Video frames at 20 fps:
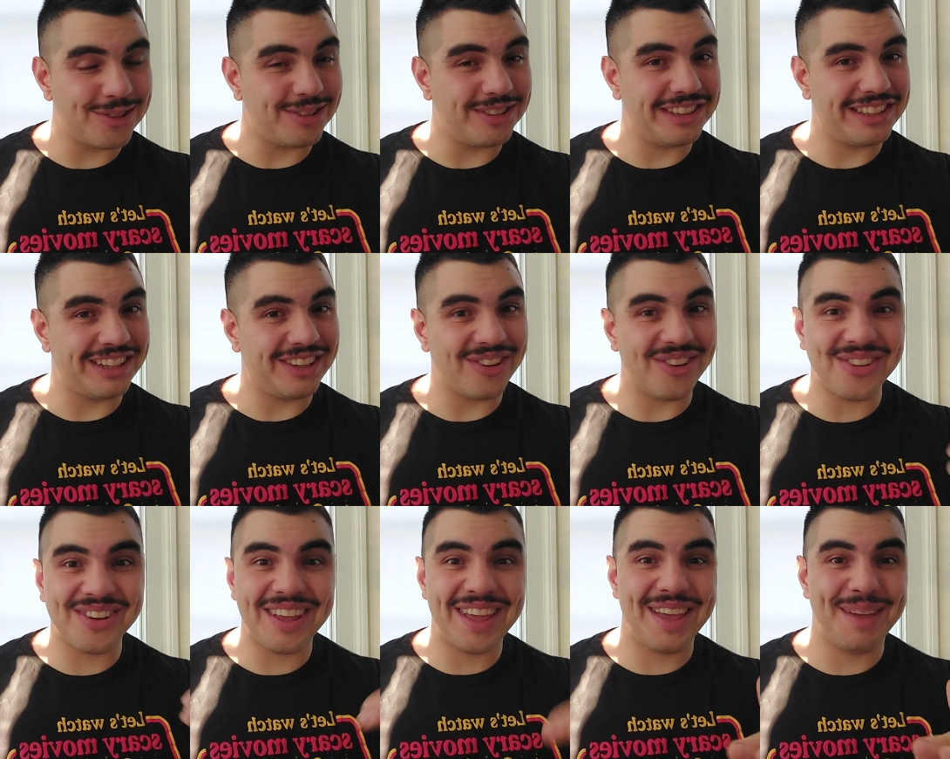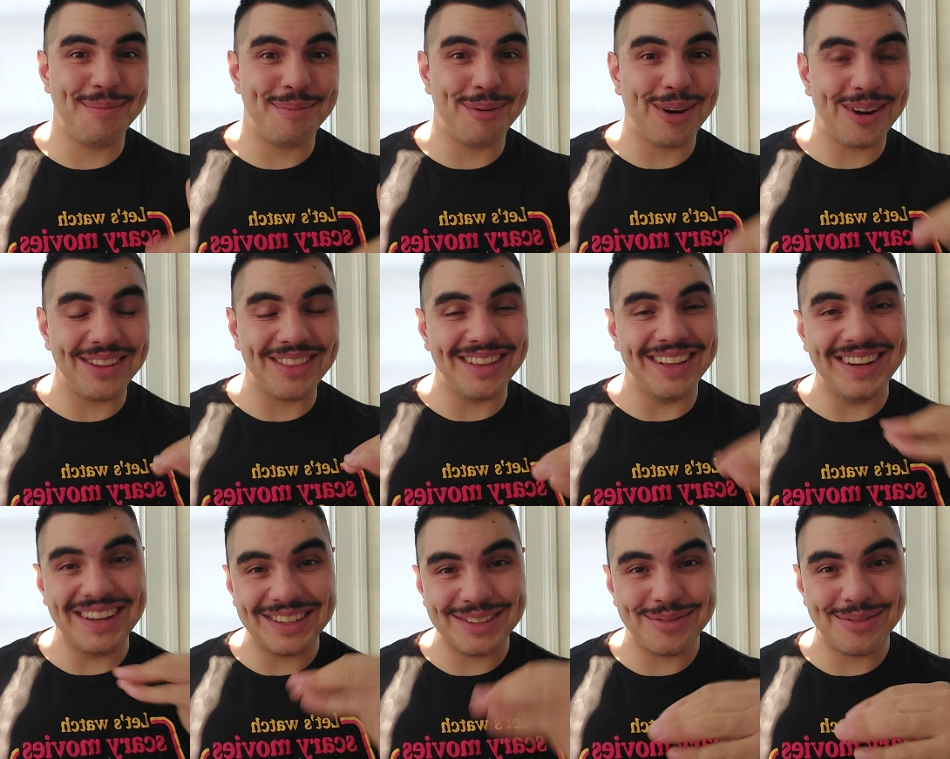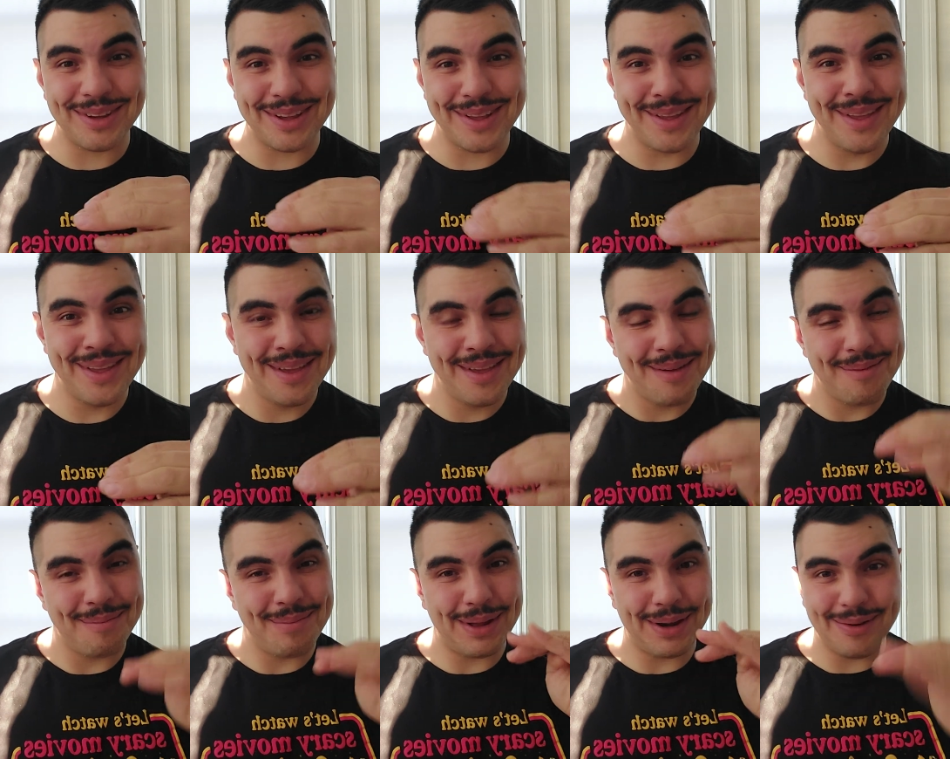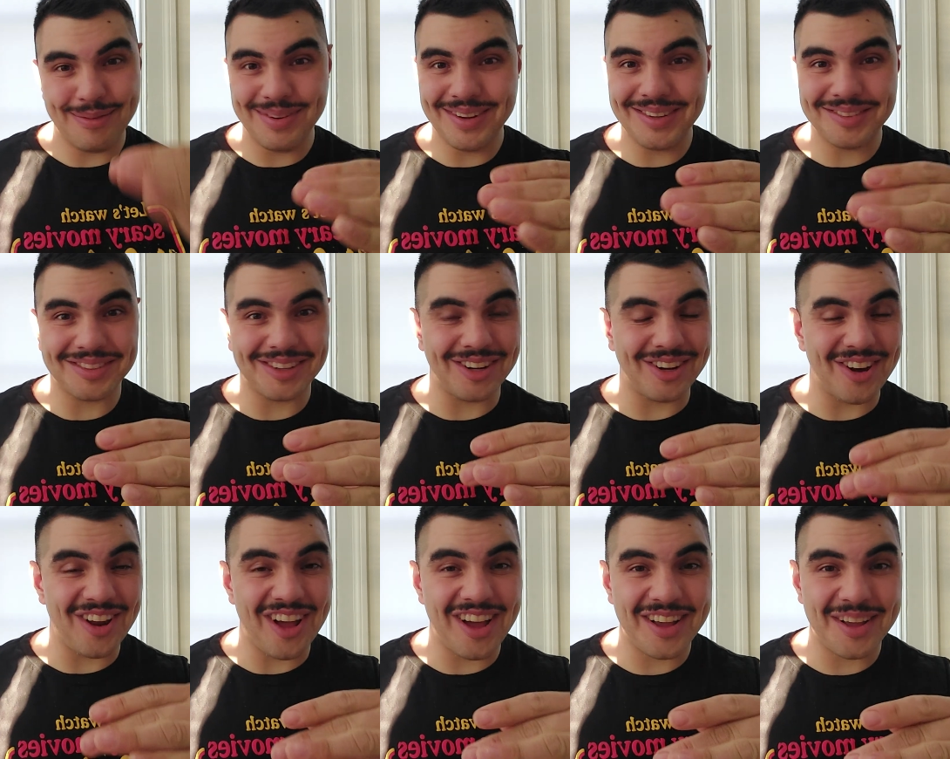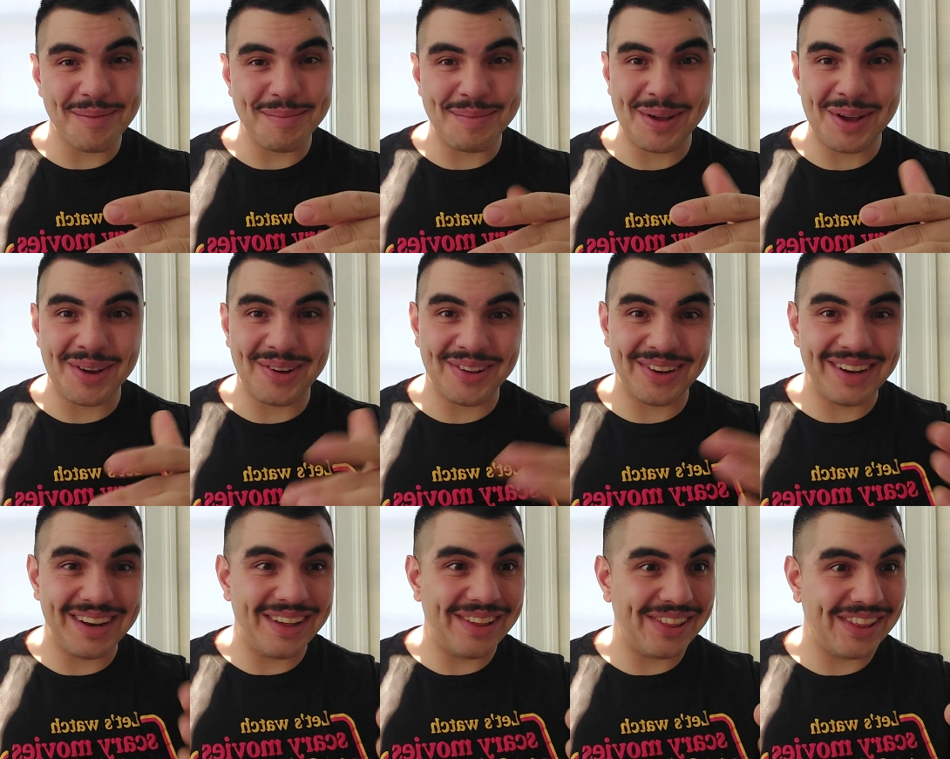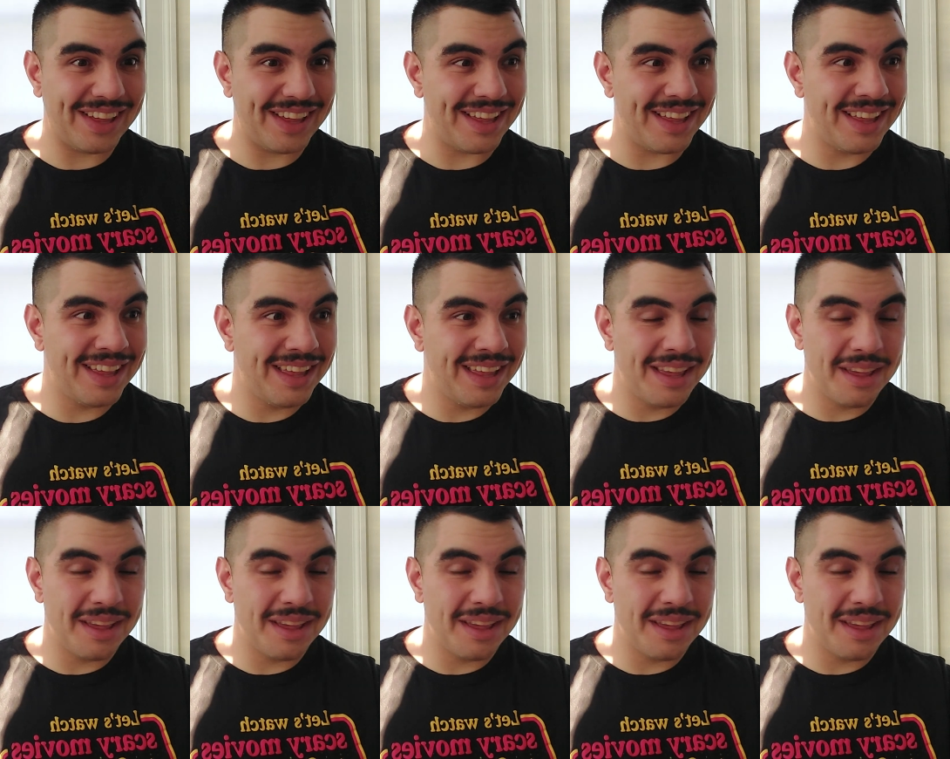So I was like, okay, probably in the next fight, Beterbiev's gonna knock him out. And now that